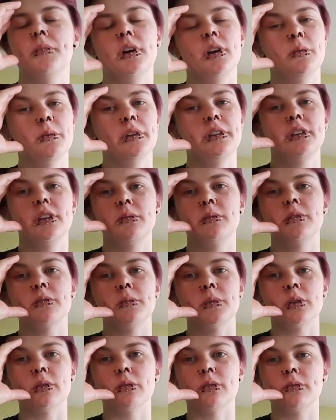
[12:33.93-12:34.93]
I went there with
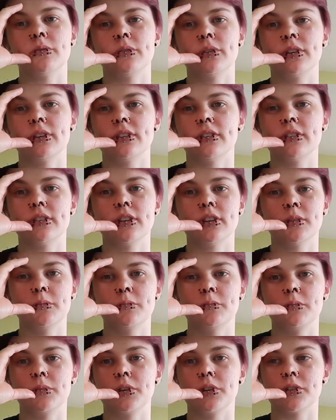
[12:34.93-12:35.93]
my girlfriend this
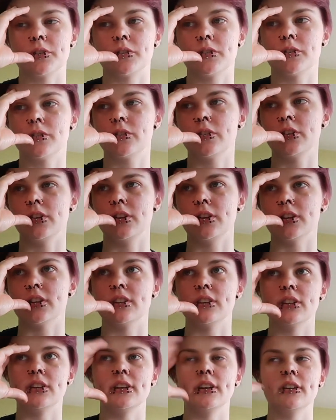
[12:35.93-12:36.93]
time because she had
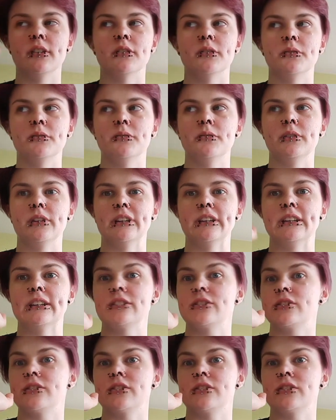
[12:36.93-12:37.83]
the day off, and